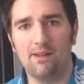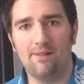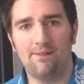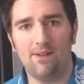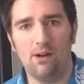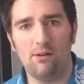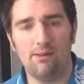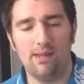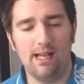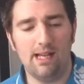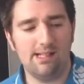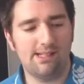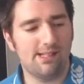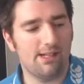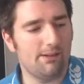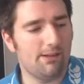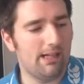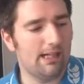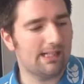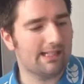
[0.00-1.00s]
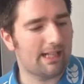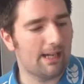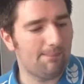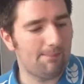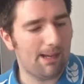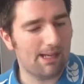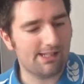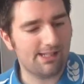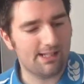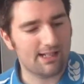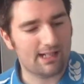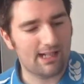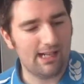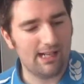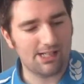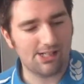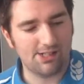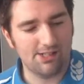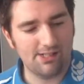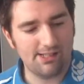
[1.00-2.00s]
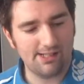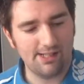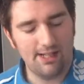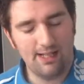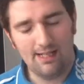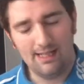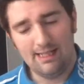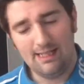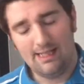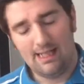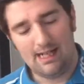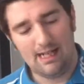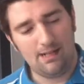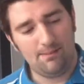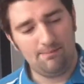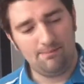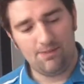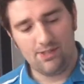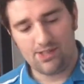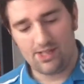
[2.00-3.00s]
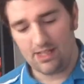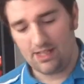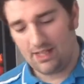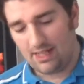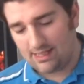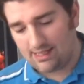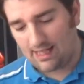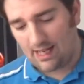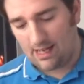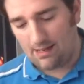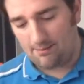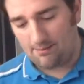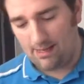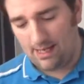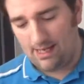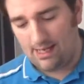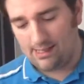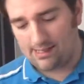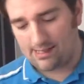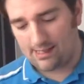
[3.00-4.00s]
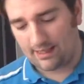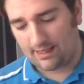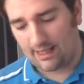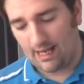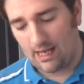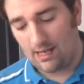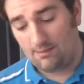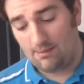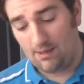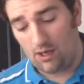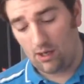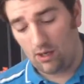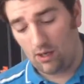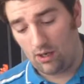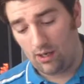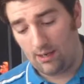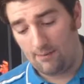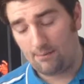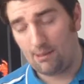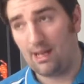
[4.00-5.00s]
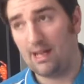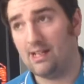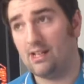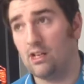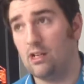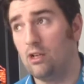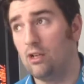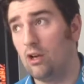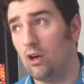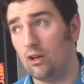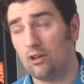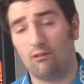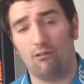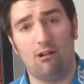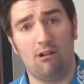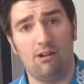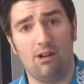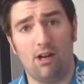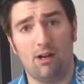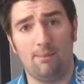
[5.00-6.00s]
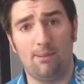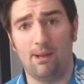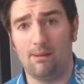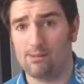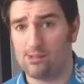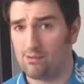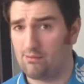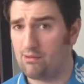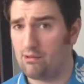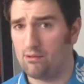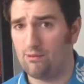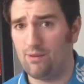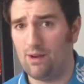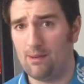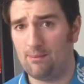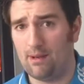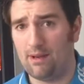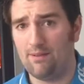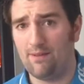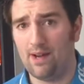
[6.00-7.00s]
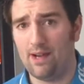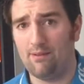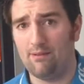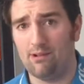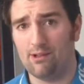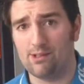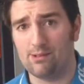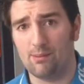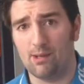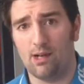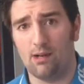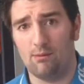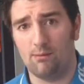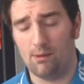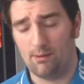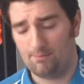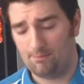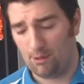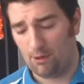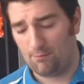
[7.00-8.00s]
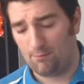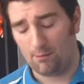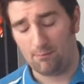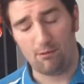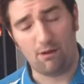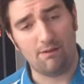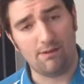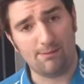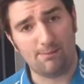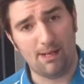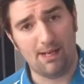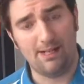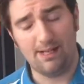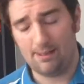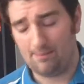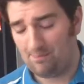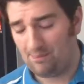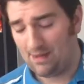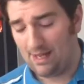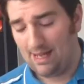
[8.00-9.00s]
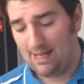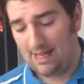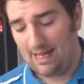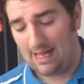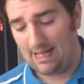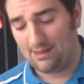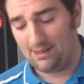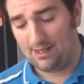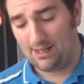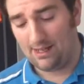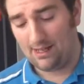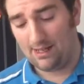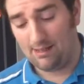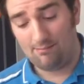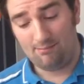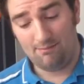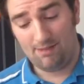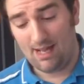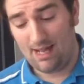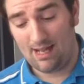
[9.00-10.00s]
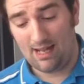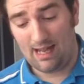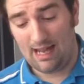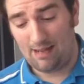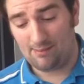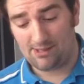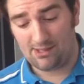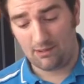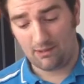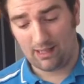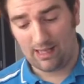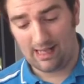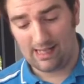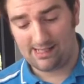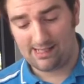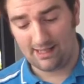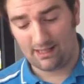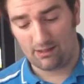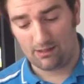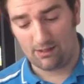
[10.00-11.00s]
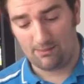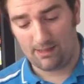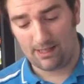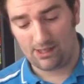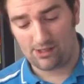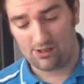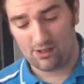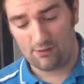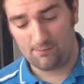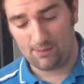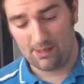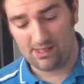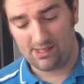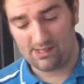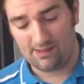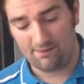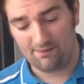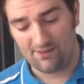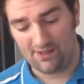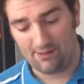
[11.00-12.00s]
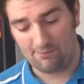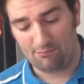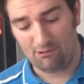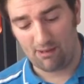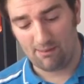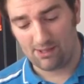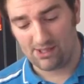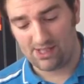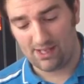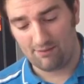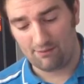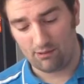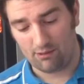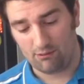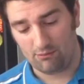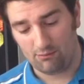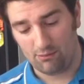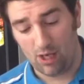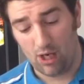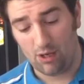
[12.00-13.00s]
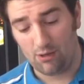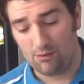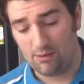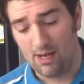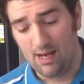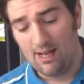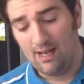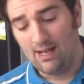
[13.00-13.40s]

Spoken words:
by the phone there, so let's get back to the collections. So the next game is a game that I played a lot growing up. It was a real family favourite as well. Both my brothers played it, and yeah, absolute classic on the Megadrive, but it's something that pretty much everyone will own,